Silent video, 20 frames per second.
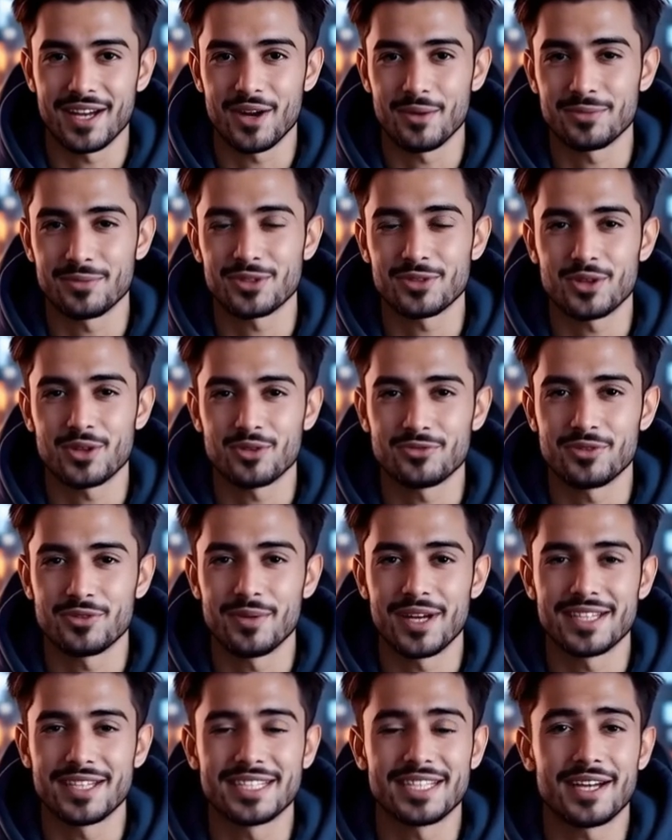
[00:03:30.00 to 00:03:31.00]
helps you go
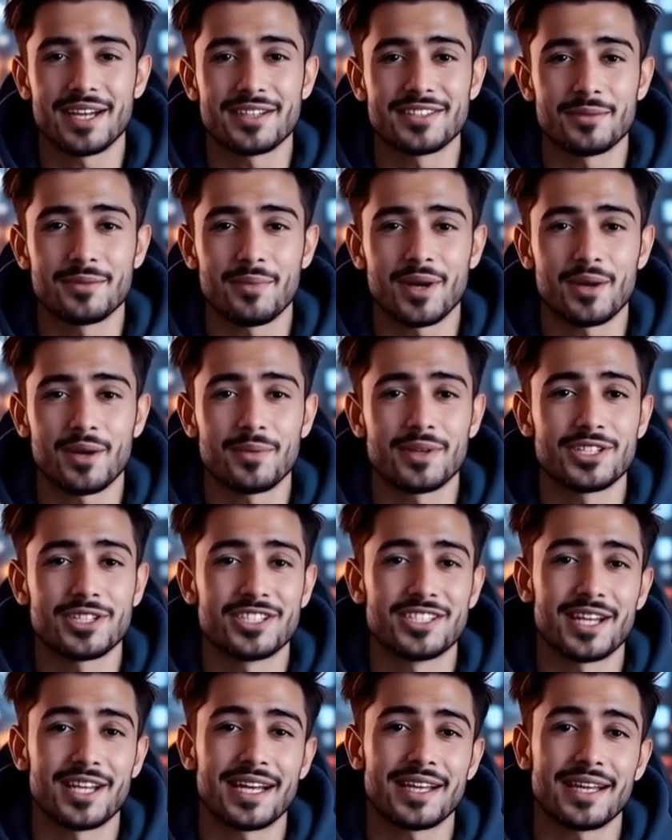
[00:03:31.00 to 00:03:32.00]
from idea to
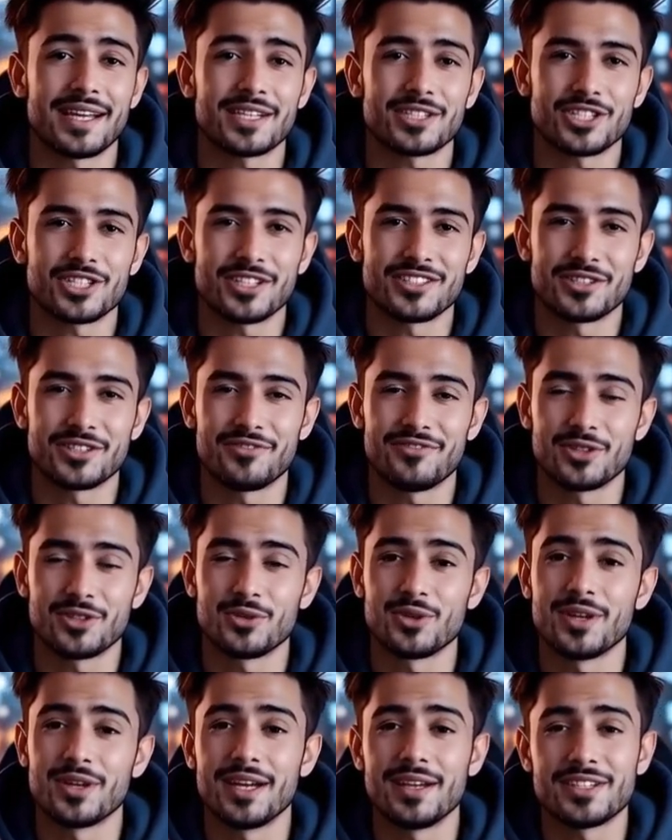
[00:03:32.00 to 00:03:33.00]
published site in just a
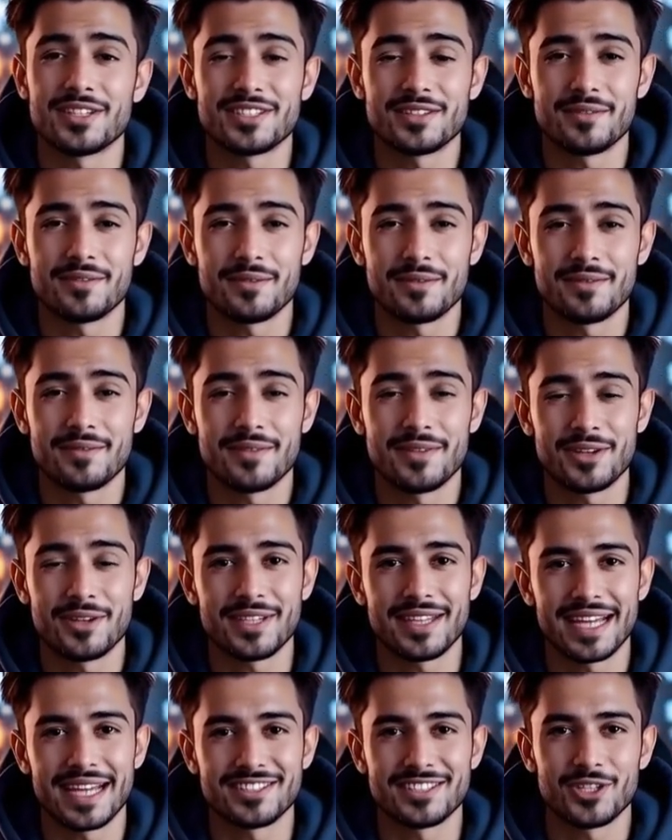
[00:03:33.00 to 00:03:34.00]
few clicks. You
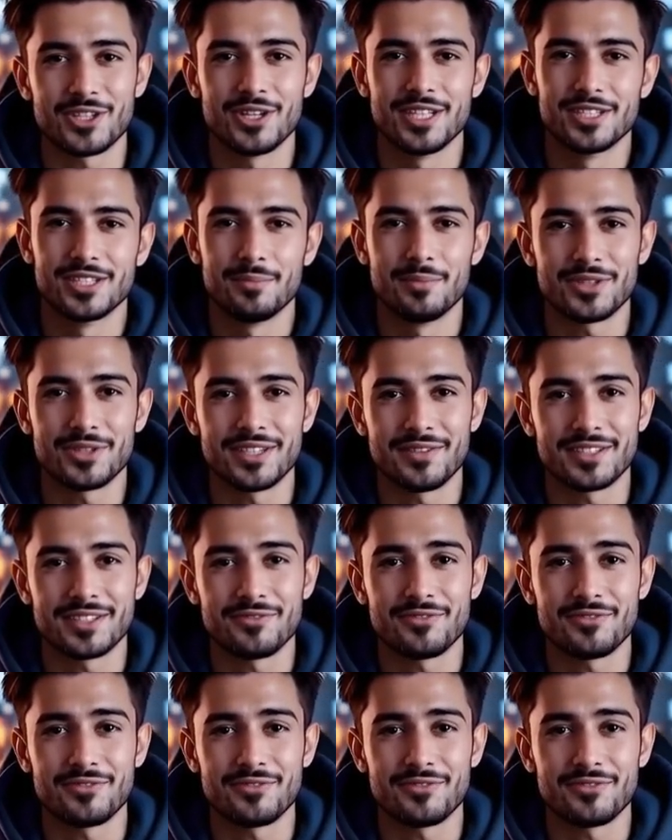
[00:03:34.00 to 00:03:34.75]
can get started completely